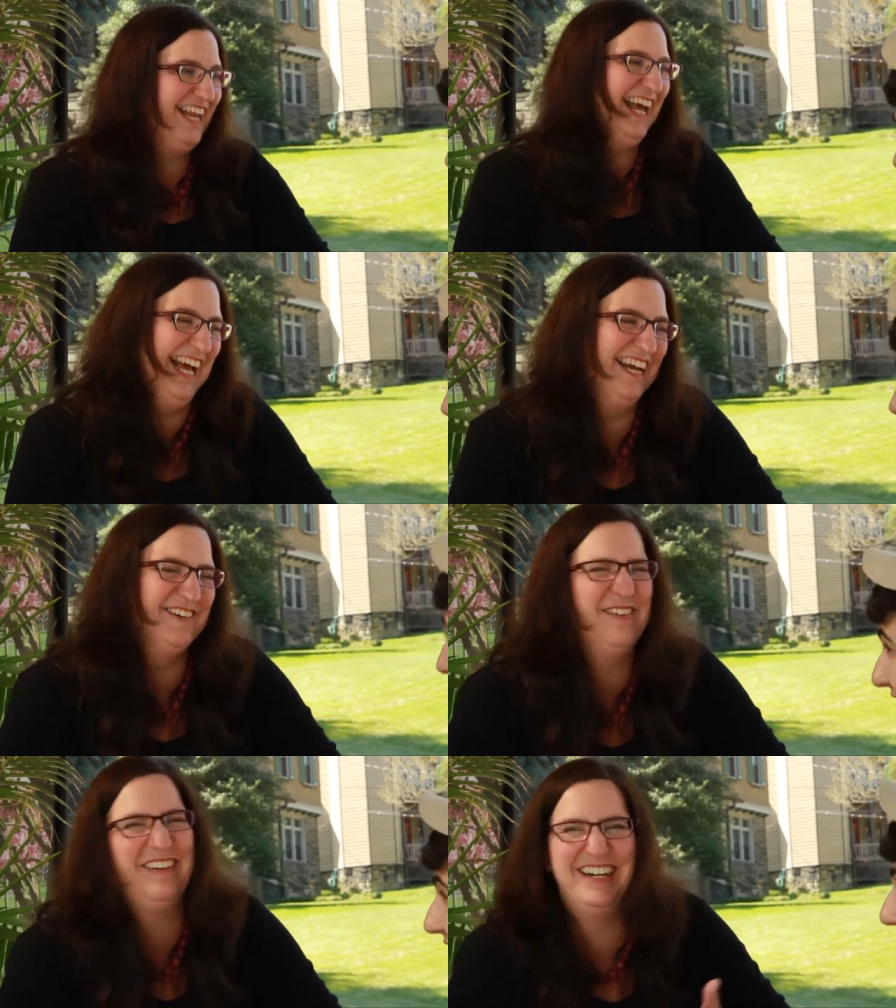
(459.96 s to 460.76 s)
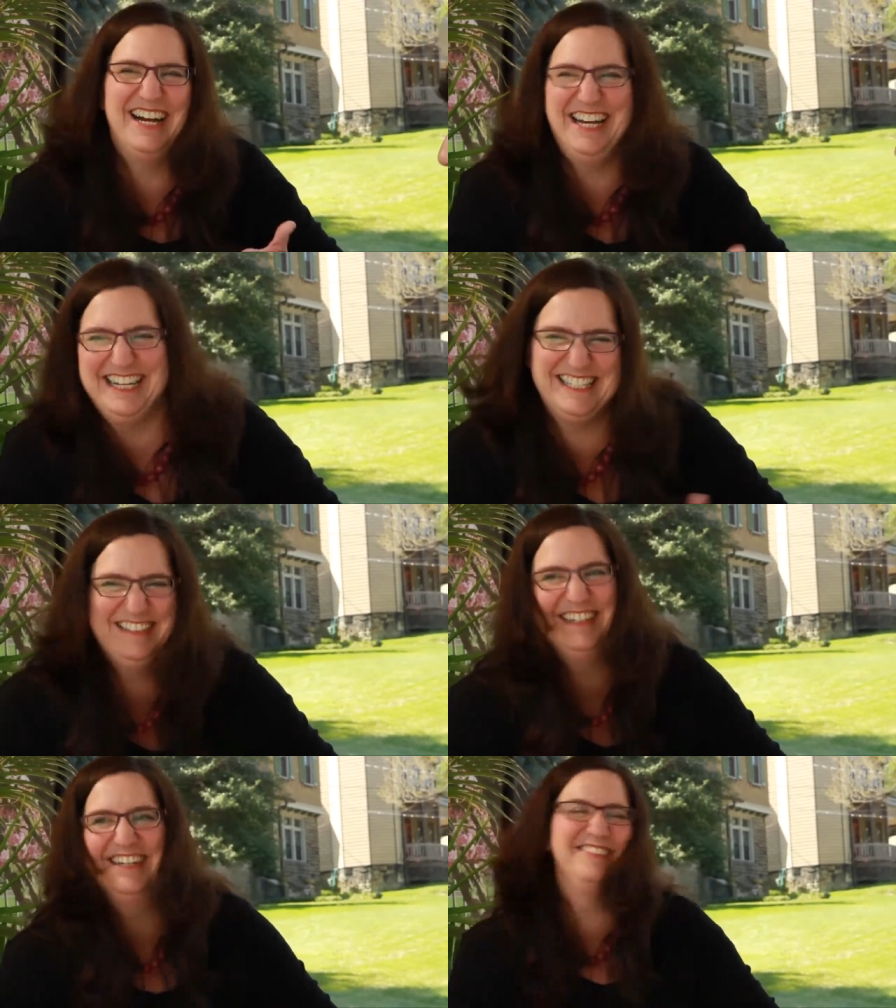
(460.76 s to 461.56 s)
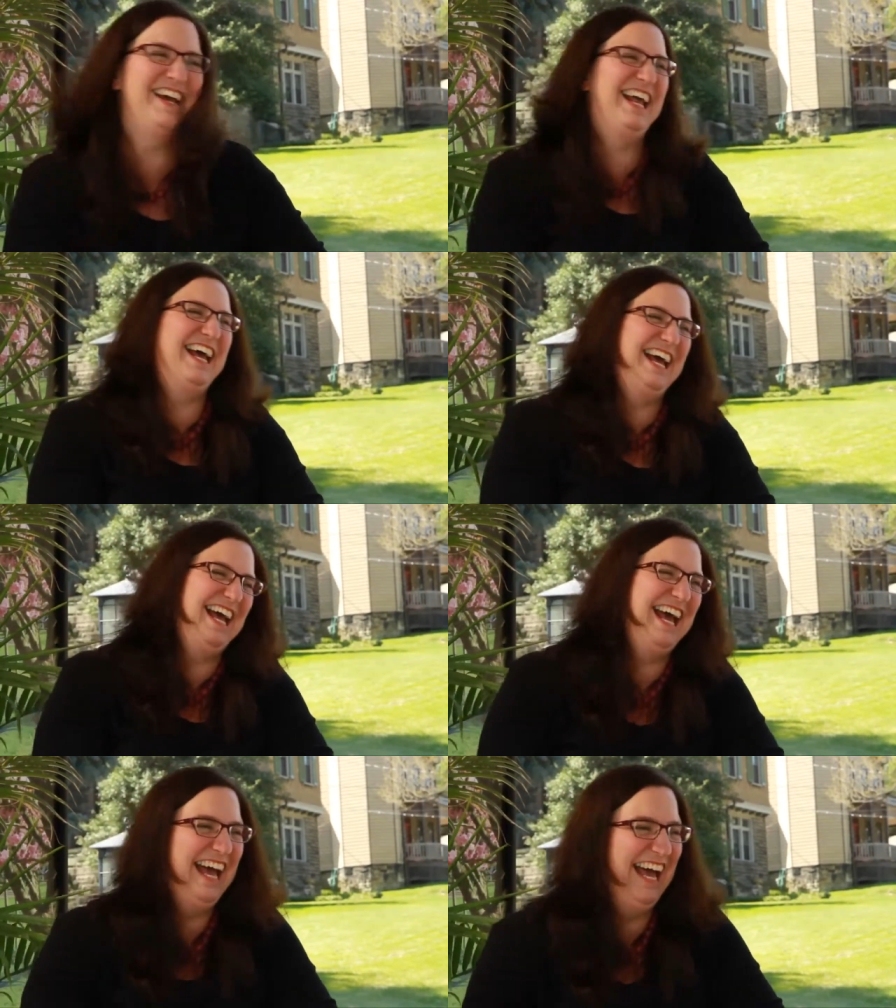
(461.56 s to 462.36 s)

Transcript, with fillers: you know, well maybe not next door. Yeah.